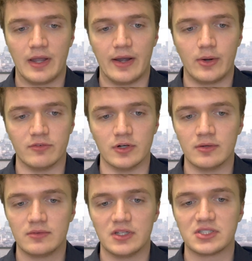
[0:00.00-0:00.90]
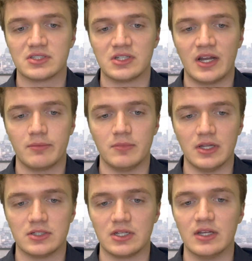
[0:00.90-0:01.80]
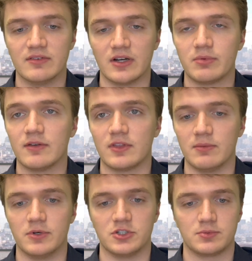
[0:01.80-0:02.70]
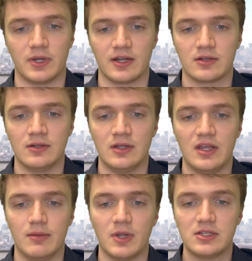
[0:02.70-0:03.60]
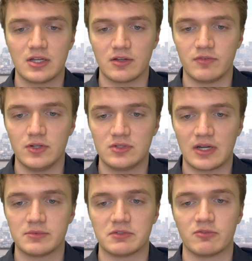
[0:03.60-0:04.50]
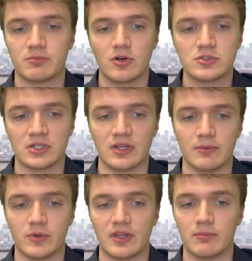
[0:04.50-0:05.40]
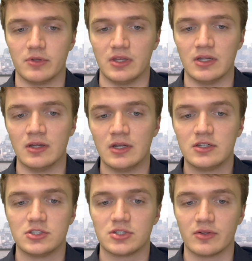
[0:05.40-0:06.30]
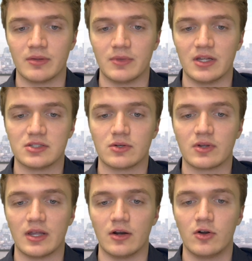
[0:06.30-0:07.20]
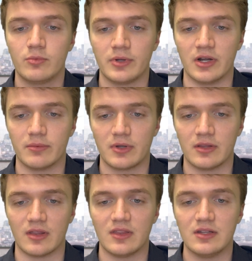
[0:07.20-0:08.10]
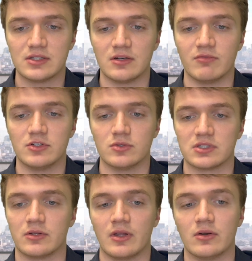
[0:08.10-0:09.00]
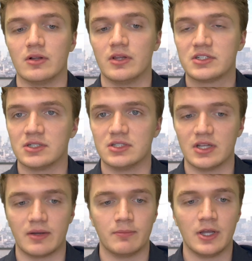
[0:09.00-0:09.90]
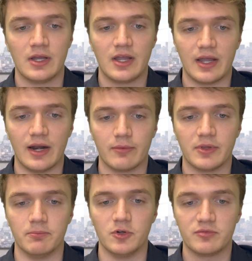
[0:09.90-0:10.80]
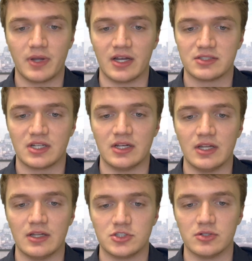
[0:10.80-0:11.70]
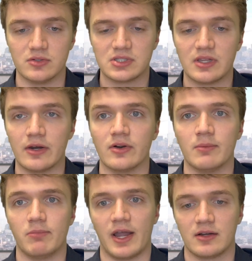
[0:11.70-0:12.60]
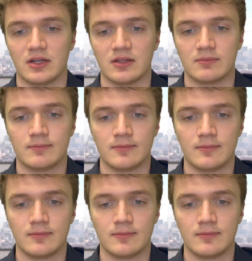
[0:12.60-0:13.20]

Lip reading: However, this does not mean to give up if they push back. It may take a few times of approaching them with empathy to show them that it's okay to open up and that these individuals are there to listen to them and help them move past any issues that are impacting them.